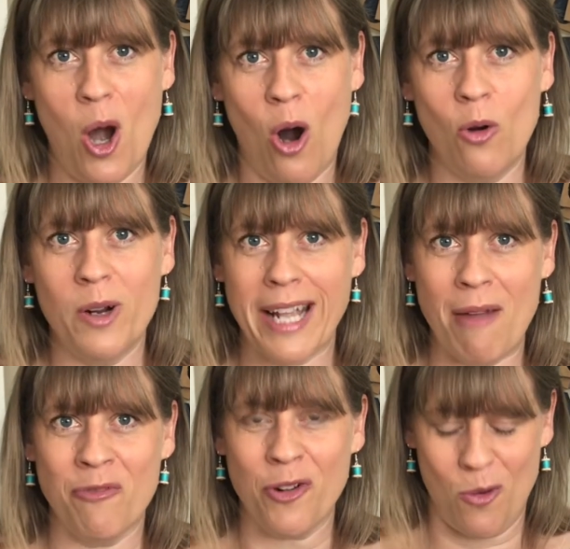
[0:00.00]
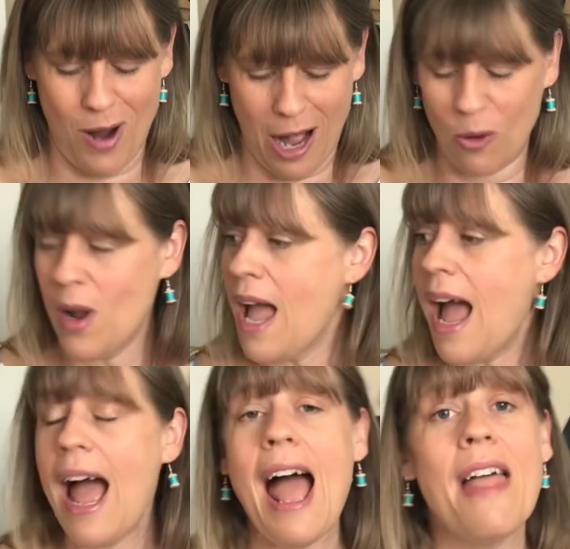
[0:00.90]
hole again for a while.
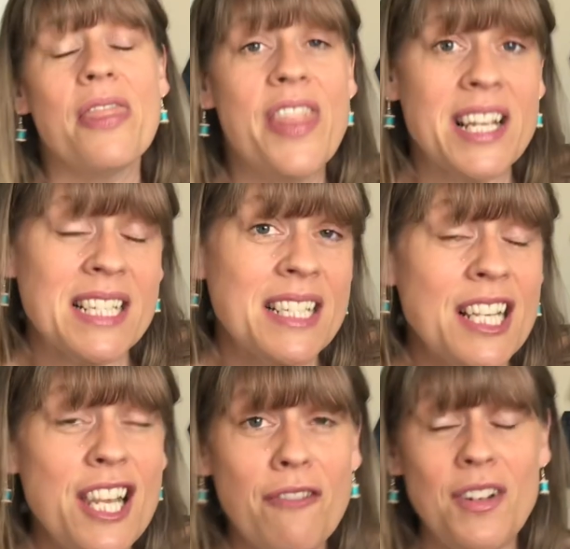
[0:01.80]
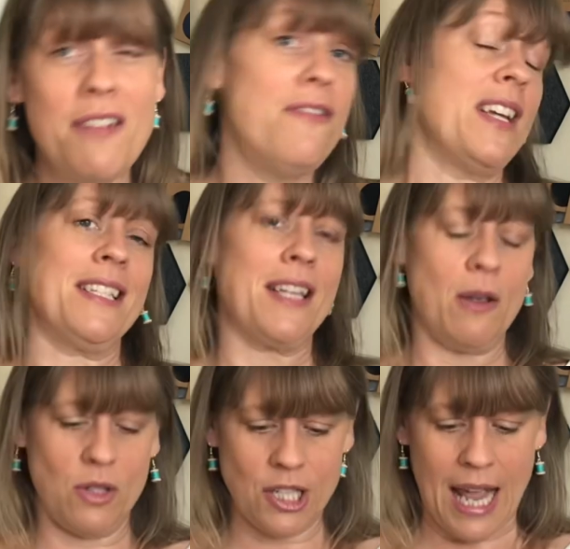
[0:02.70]
This is a lovely
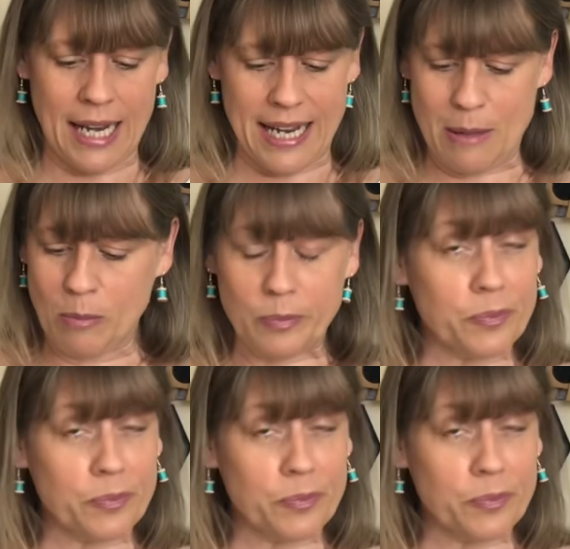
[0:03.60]
viscose challis.